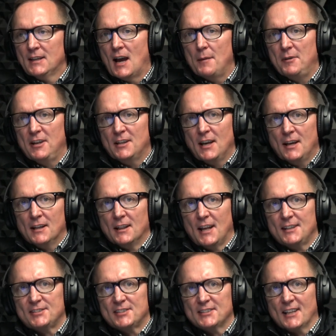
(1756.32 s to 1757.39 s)
I mean,
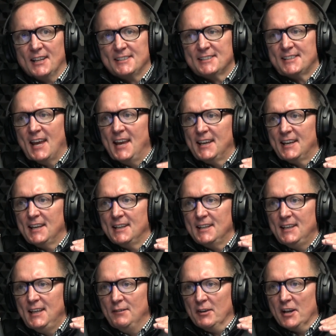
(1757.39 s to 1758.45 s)
let's let's take it
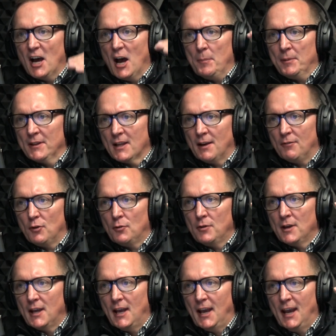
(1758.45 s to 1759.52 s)
even up a
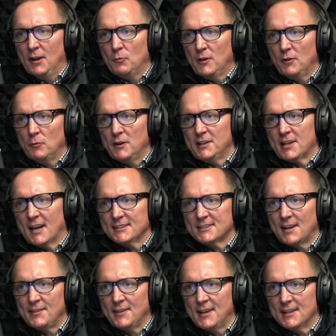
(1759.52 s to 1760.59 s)
level, and we we
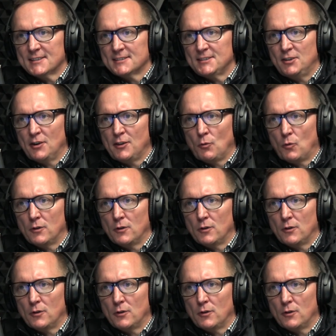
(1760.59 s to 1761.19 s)
touch on this during the